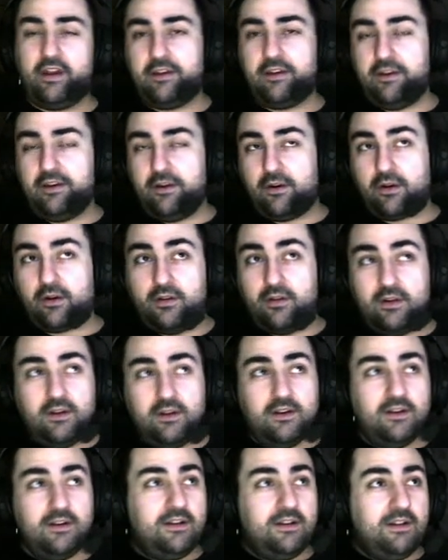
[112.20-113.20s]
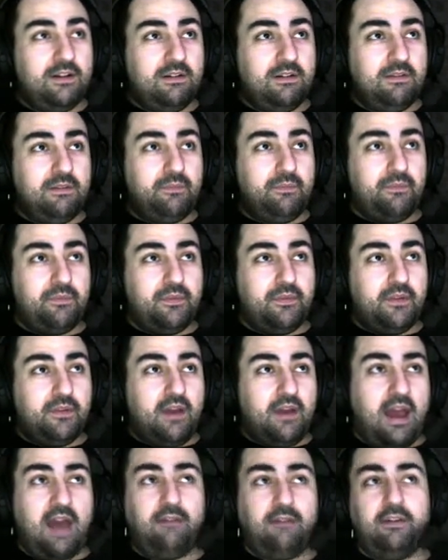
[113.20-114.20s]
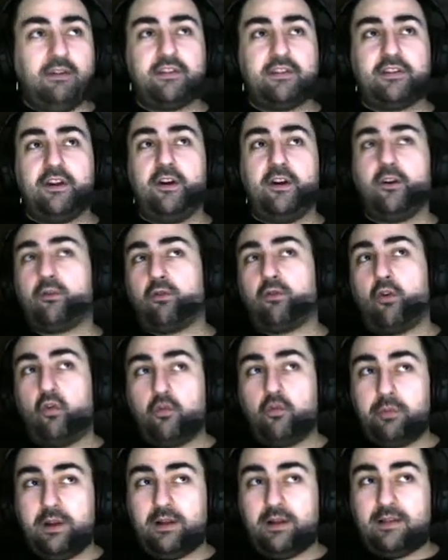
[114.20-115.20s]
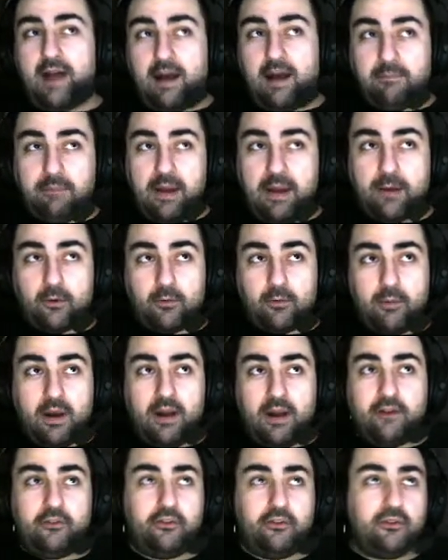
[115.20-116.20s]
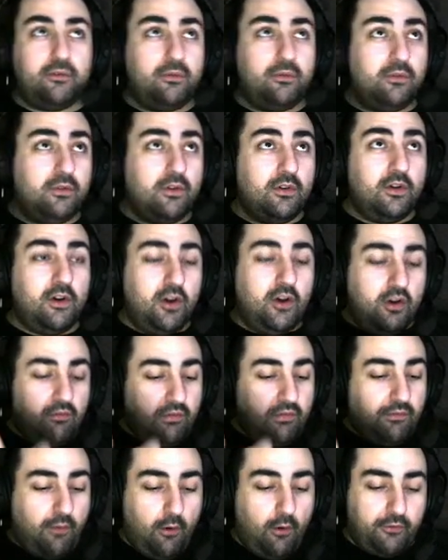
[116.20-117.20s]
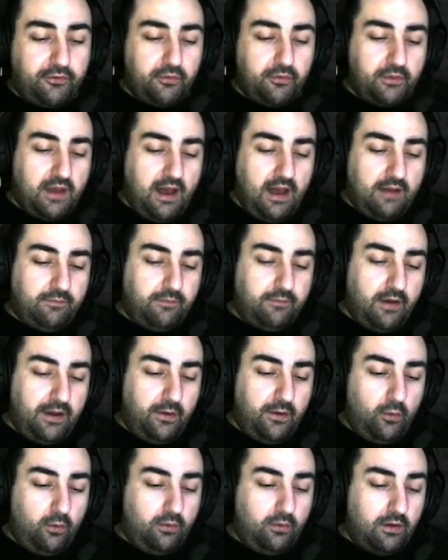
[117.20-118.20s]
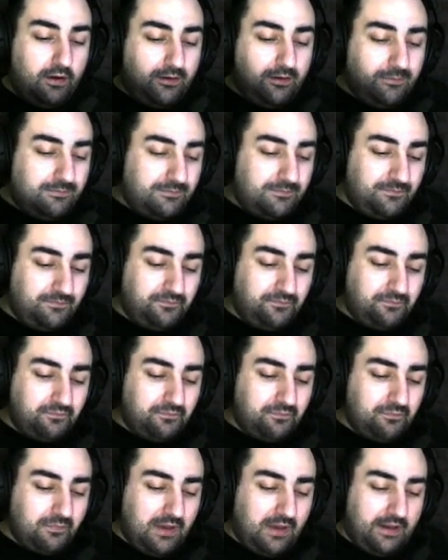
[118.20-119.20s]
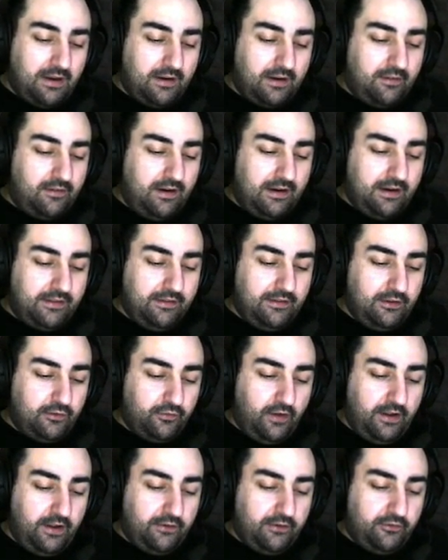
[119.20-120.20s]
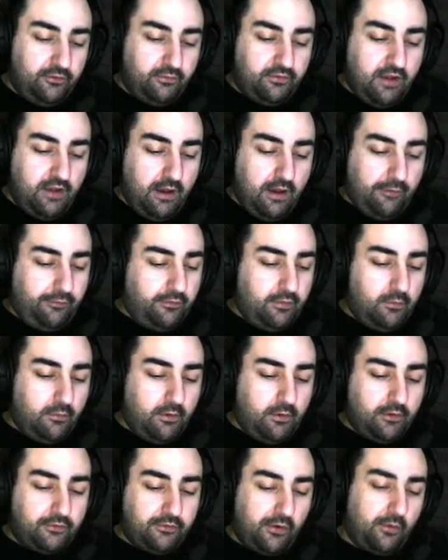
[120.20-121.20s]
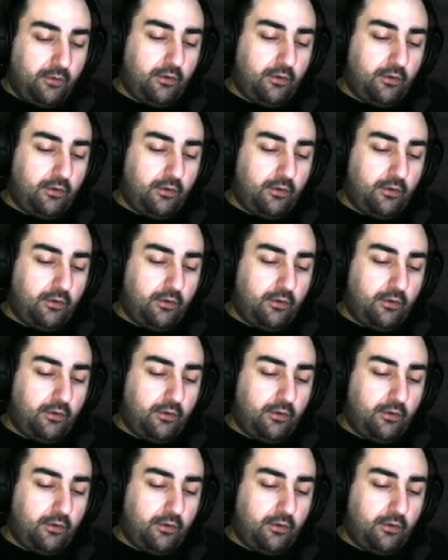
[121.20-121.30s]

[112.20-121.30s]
here. Having Scarecrow would be a lot better, mind you. We've also got Viola. And on a lot of these fights, you definitely want to start